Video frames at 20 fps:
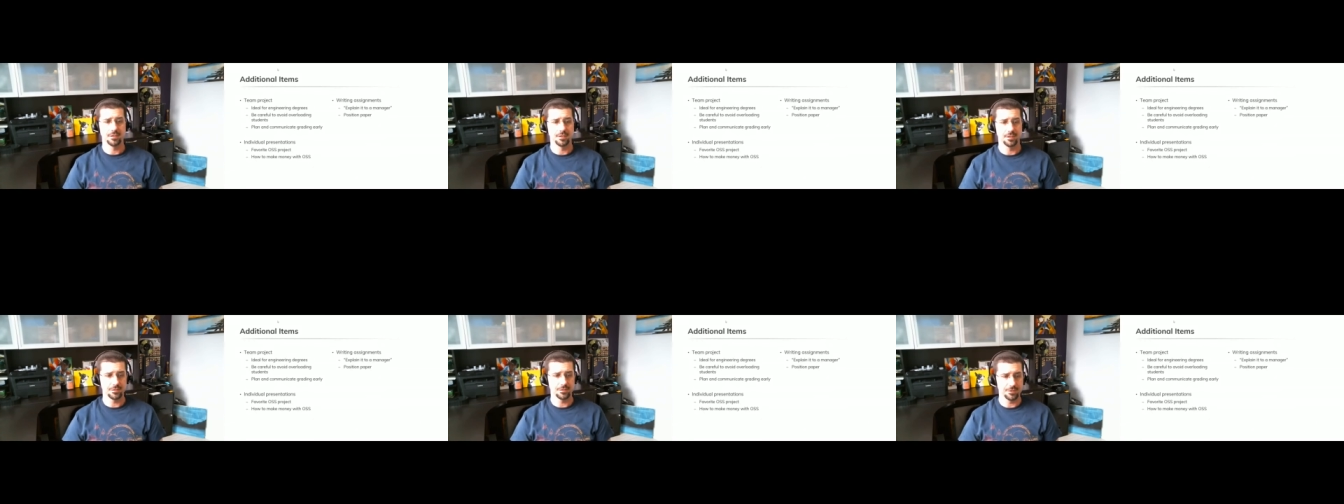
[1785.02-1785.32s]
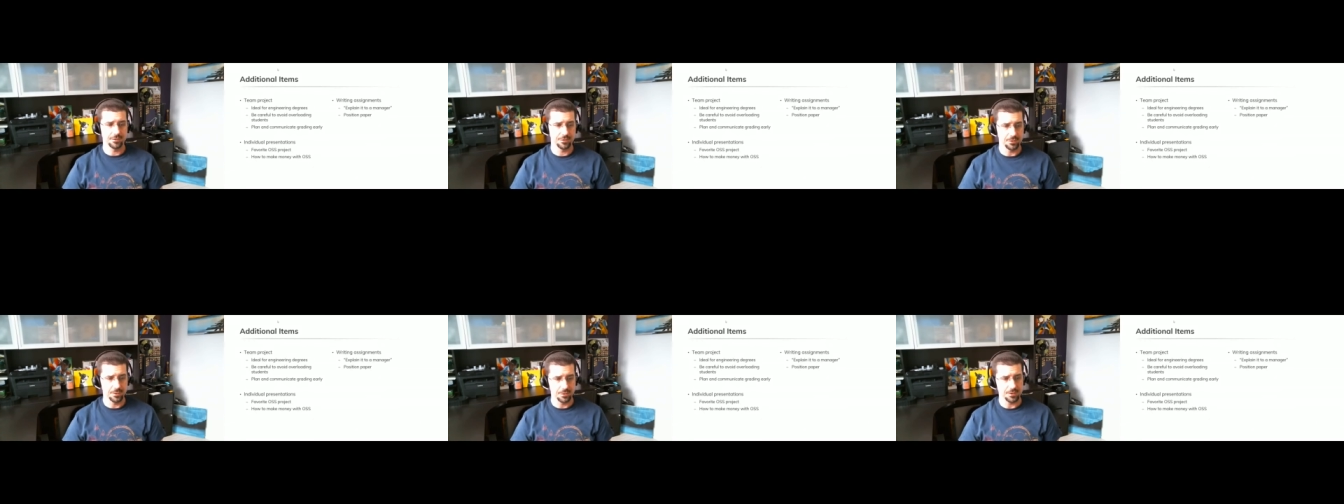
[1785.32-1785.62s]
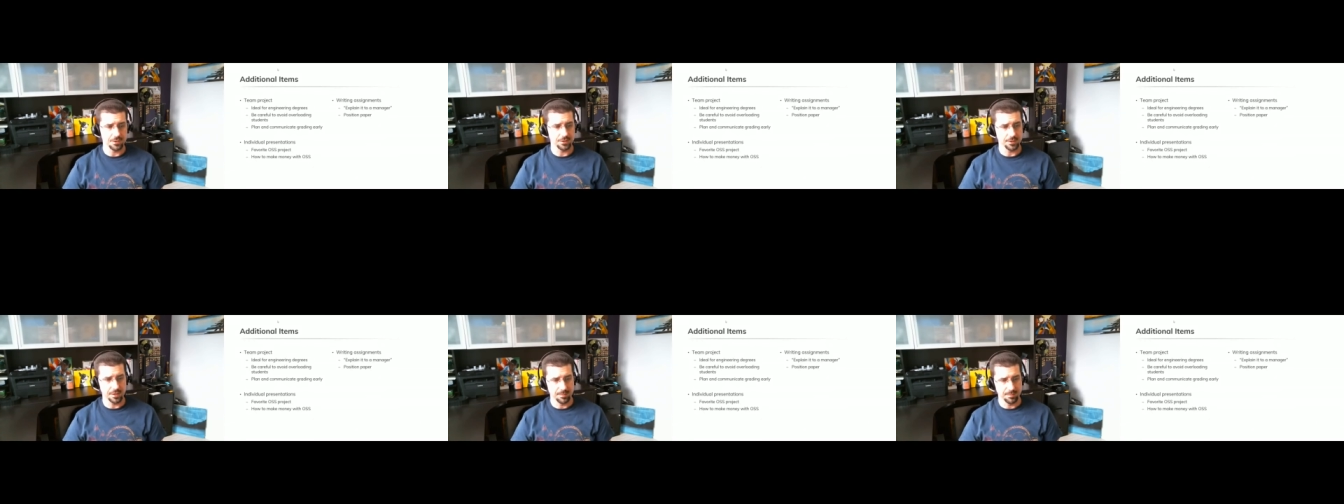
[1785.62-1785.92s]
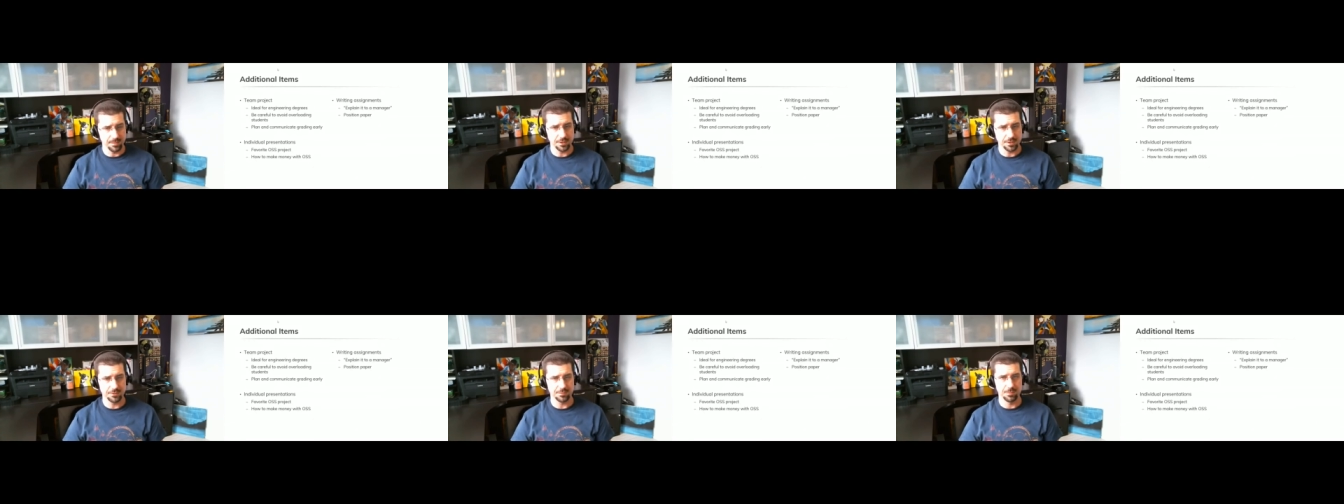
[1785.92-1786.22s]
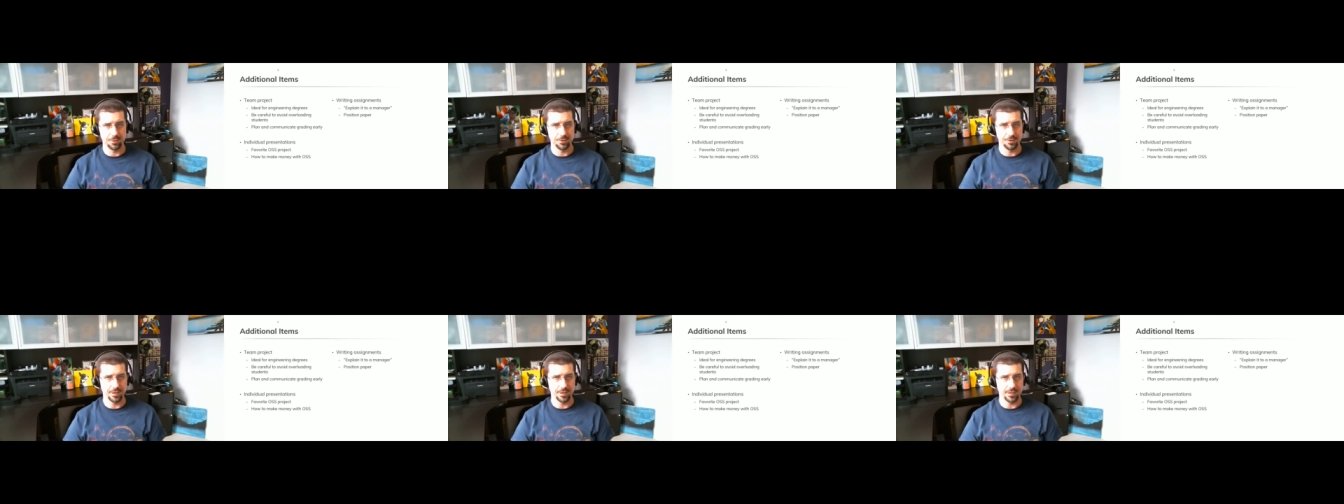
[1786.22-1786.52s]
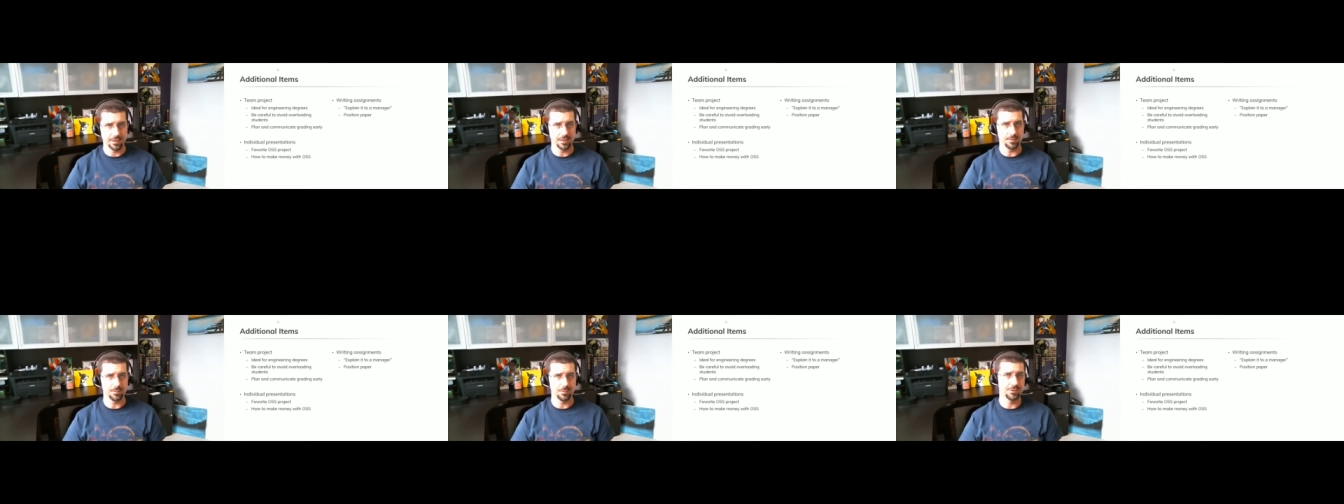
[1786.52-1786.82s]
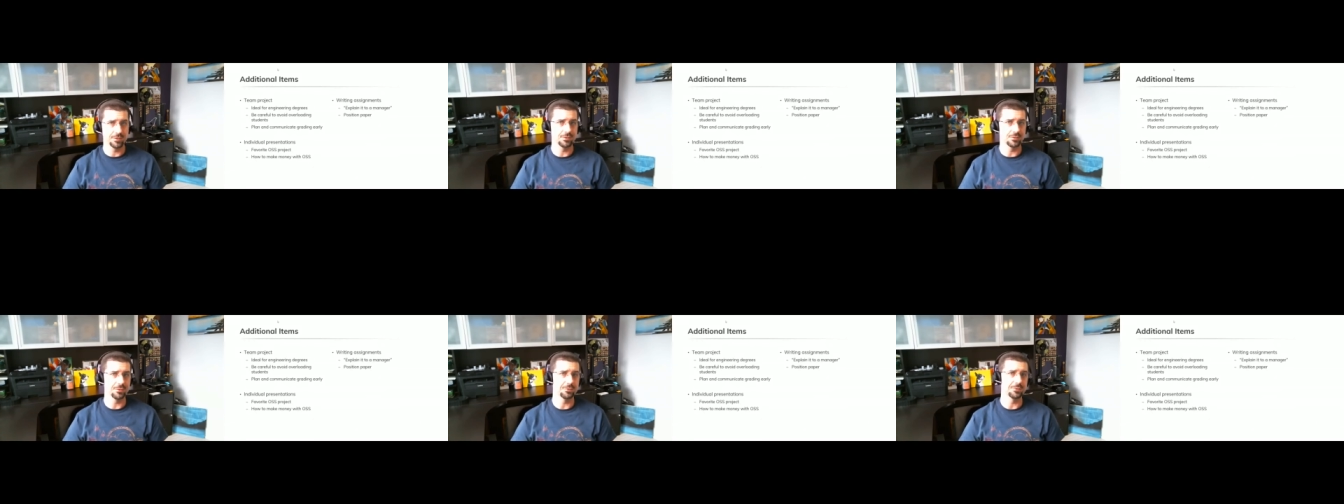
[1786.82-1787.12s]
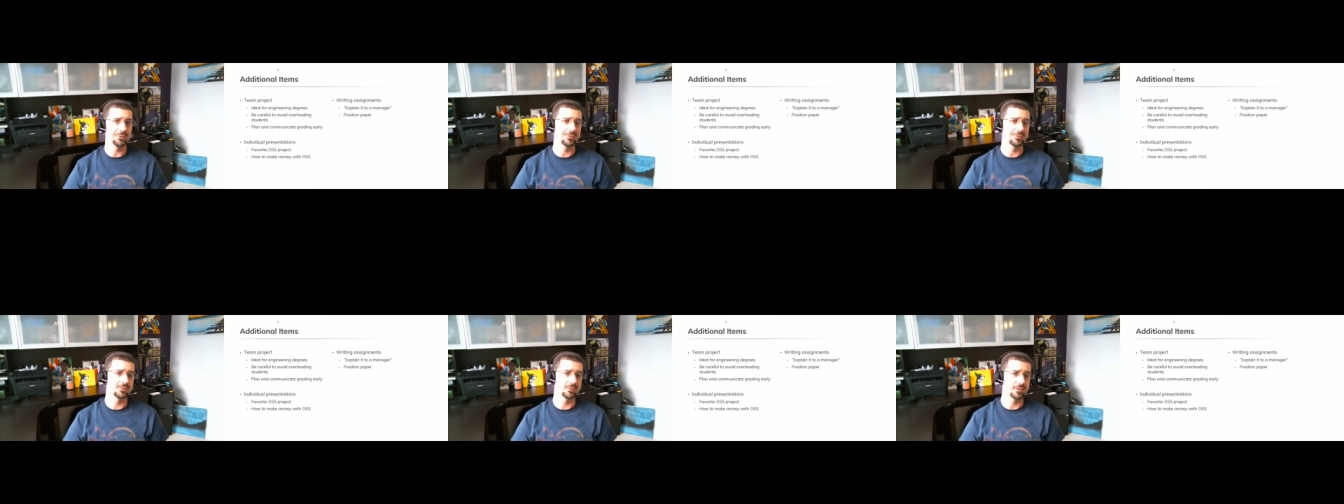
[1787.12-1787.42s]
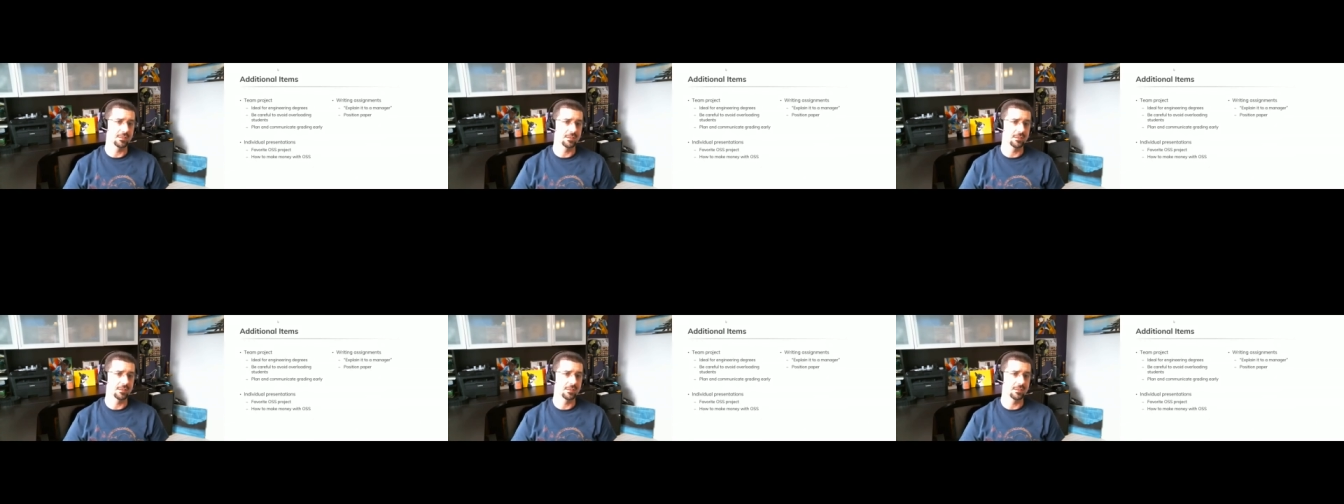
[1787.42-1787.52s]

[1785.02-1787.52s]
this is usually a miss more than a hit with students,